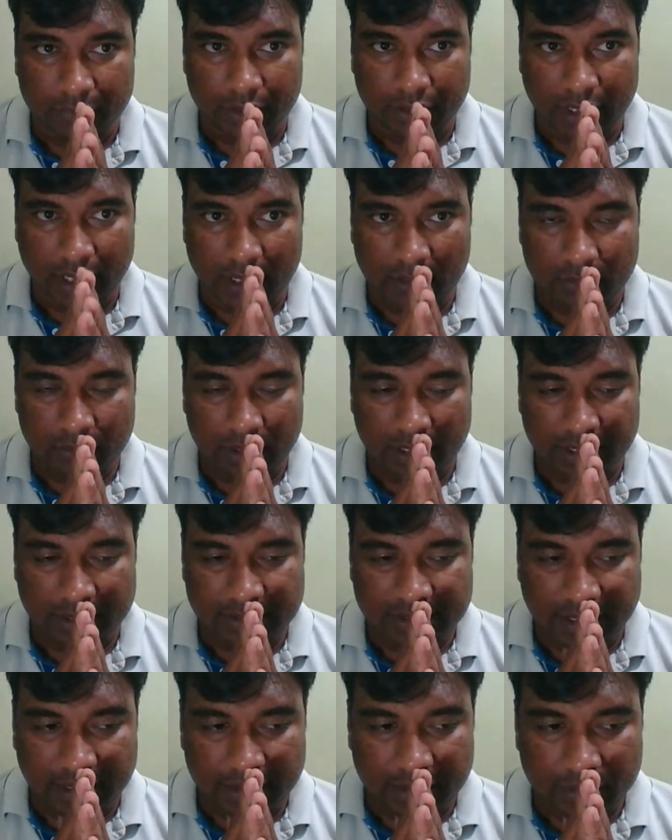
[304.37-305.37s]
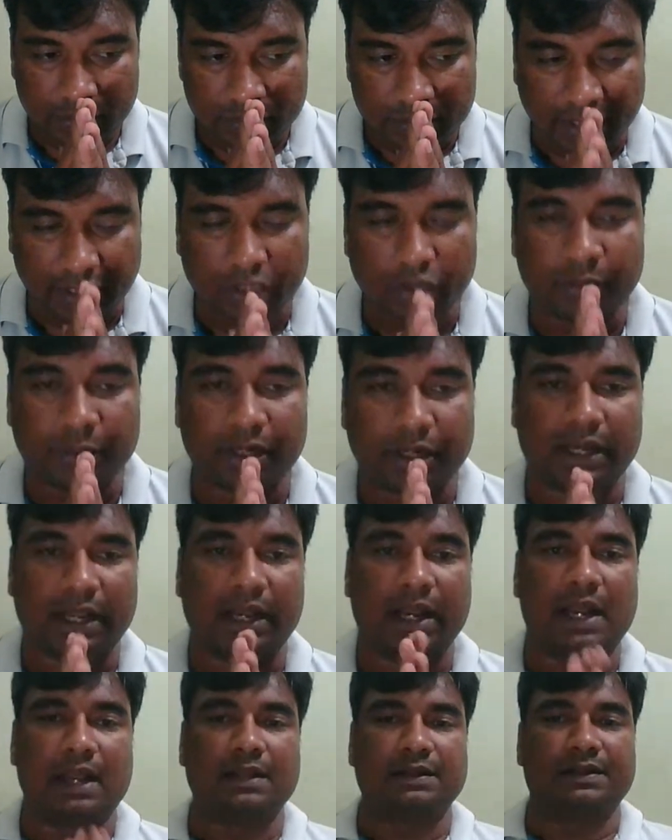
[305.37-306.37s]
now let's get into psychometric
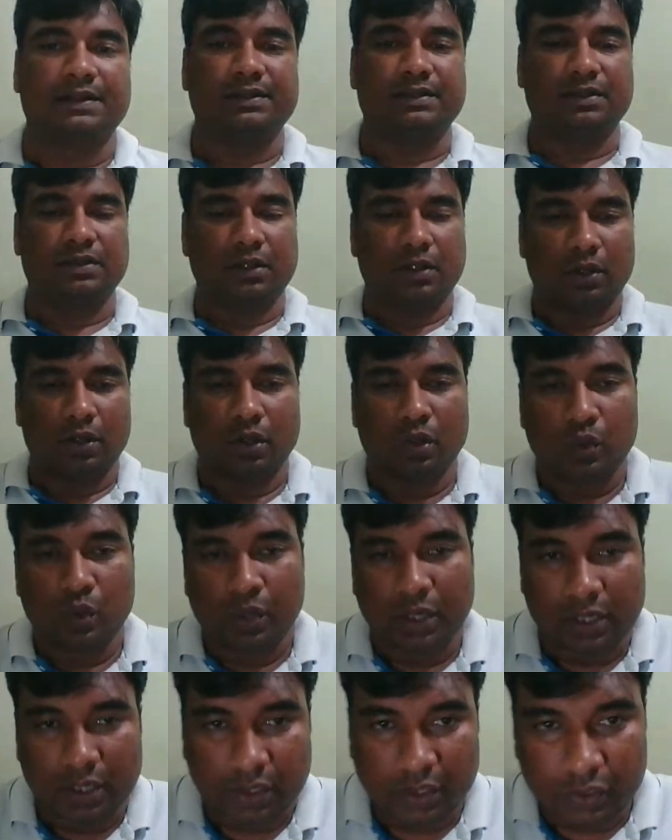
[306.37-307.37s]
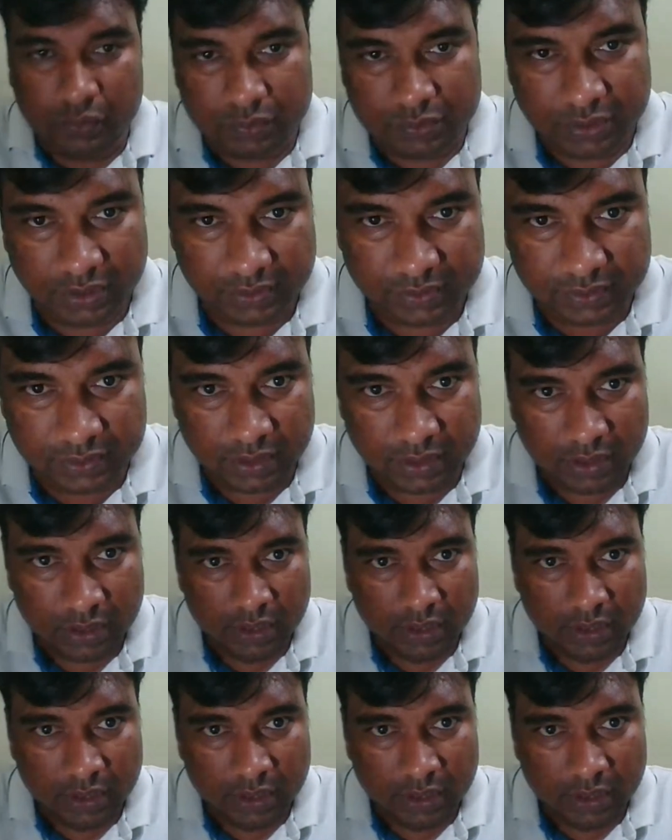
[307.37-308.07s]
analysis. Who introduced this?